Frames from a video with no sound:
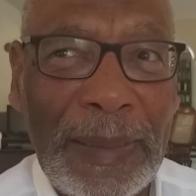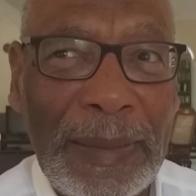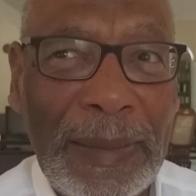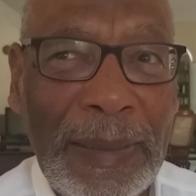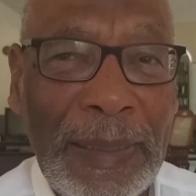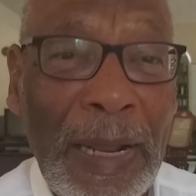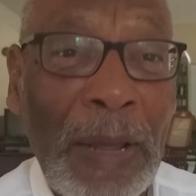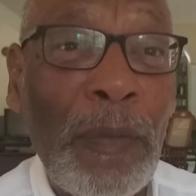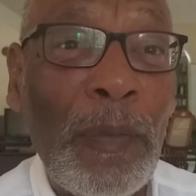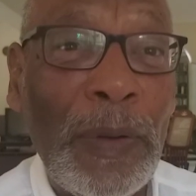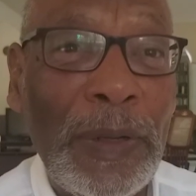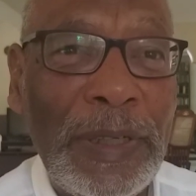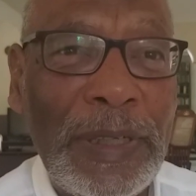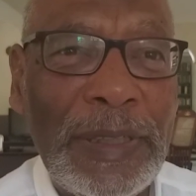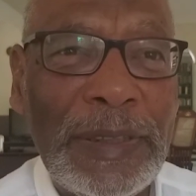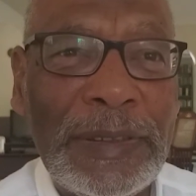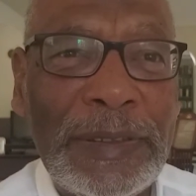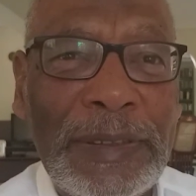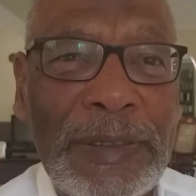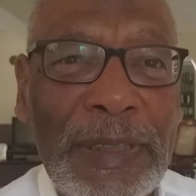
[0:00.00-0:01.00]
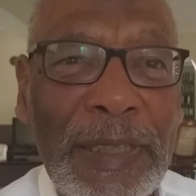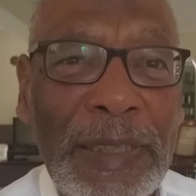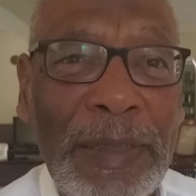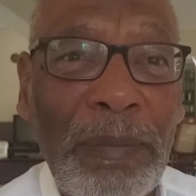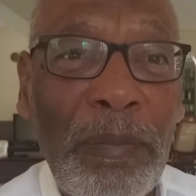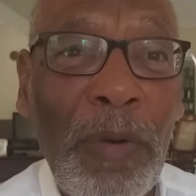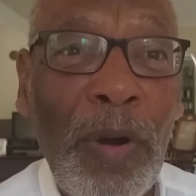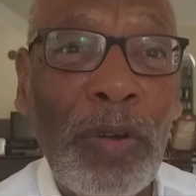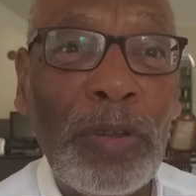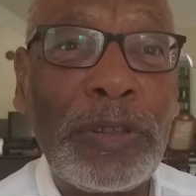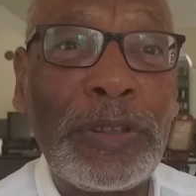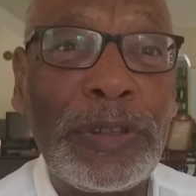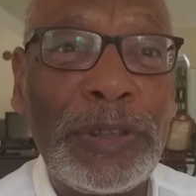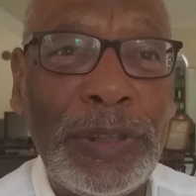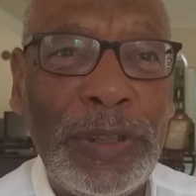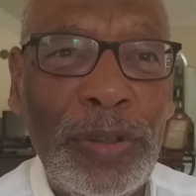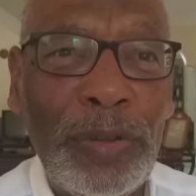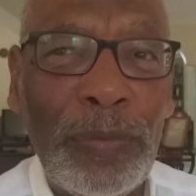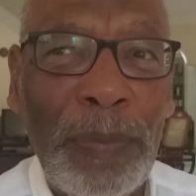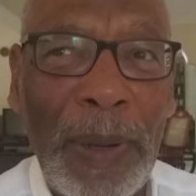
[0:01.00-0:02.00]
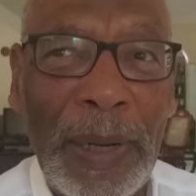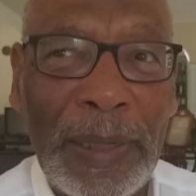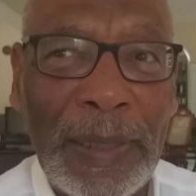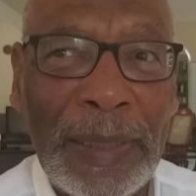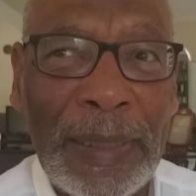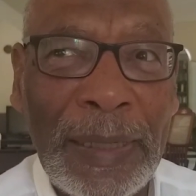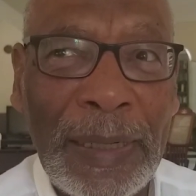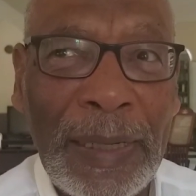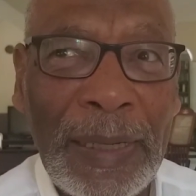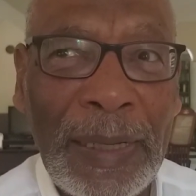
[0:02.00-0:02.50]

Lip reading: language is the most human